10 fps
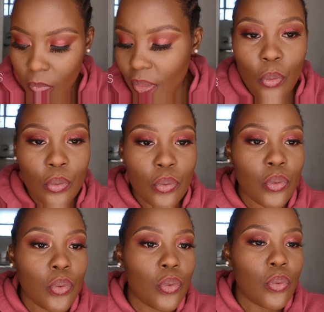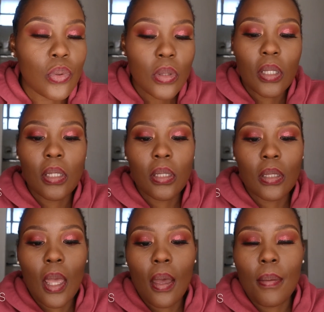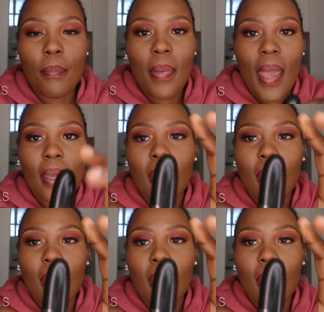Going to use this MAC